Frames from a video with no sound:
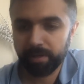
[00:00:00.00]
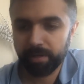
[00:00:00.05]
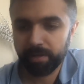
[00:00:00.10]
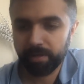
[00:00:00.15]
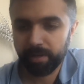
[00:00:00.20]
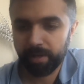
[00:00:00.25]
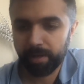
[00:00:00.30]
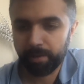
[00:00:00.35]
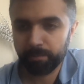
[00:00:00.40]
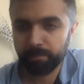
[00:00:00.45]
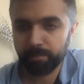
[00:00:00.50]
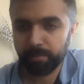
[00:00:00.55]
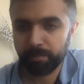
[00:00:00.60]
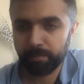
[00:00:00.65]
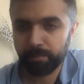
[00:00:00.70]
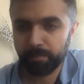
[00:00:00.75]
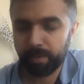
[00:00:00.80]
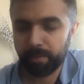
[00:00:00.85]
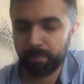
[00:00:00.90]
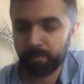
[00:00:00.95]
and
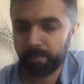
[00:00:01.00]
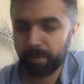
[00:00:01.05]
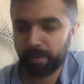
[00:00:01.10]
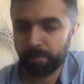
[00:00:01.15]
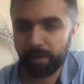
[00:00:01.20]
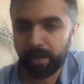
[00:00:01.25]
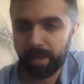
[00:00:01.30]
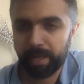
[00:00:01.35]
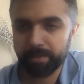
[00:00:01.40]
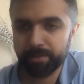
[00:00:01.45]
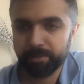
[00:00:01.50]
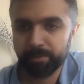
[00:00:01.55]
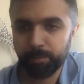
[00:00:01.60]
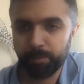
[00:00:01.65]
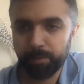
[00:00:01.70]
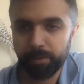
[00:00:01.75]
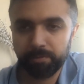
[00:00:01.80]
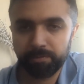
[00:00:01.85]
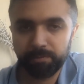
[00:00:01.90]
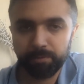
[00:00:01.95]
I'm glad so
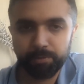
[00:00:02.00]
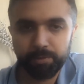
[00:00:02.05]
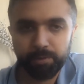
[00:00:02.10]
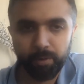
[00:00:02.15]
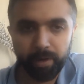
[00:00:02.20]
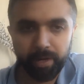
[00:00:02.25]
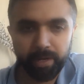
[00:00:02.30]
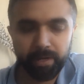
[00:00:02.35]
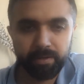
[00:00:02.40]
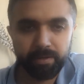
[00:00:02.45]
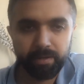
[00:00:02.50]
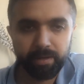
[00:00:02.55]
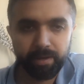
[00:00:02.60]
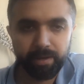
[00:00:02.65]
many of you joined,